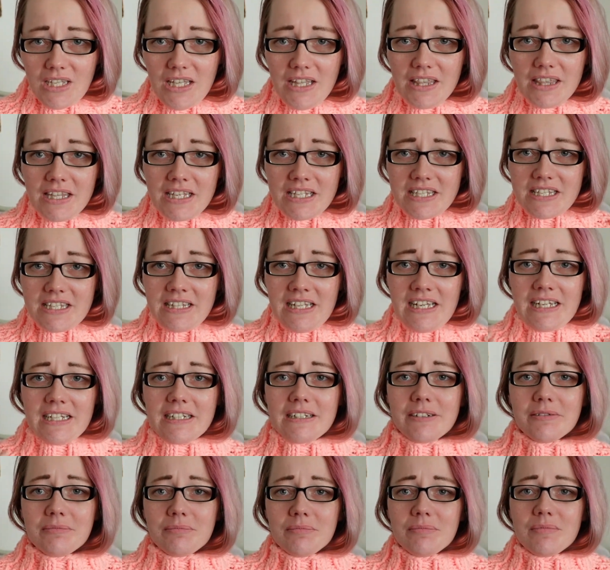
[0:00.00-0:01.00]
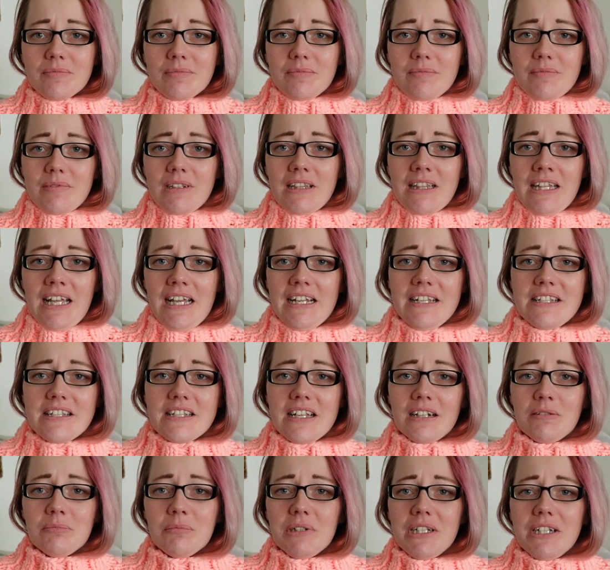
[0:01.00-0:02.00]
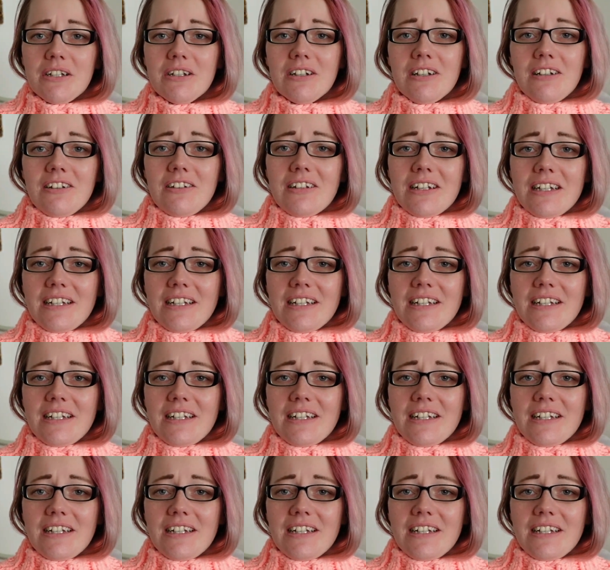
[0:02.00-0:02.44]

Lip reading: This like light salmony color